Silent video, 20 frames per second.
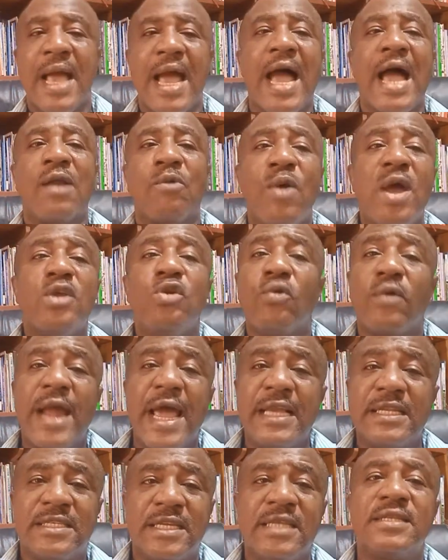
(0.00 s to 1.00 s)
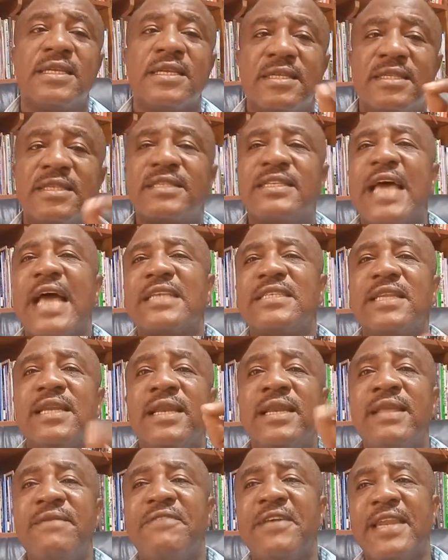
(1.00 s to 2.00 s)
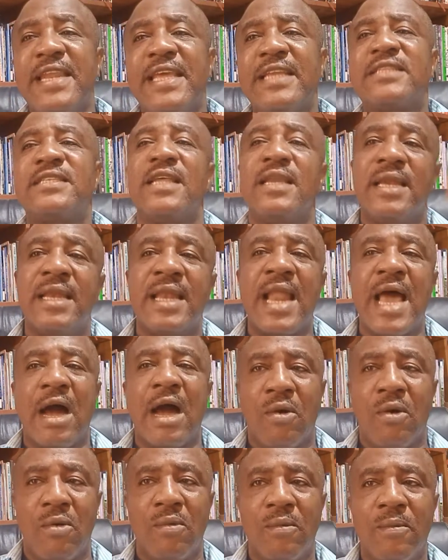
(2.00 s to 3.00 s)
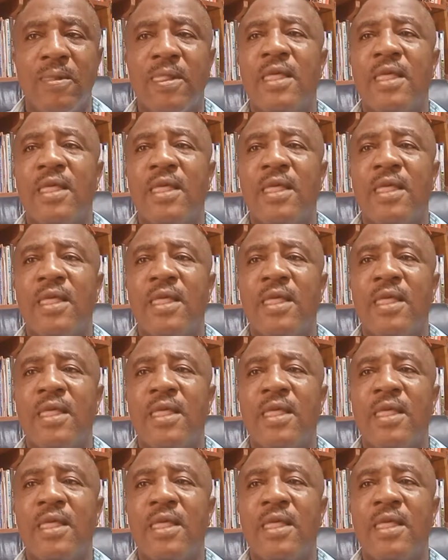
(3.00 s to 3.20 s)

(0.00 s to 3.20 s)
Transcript: And when you write it, start living it now.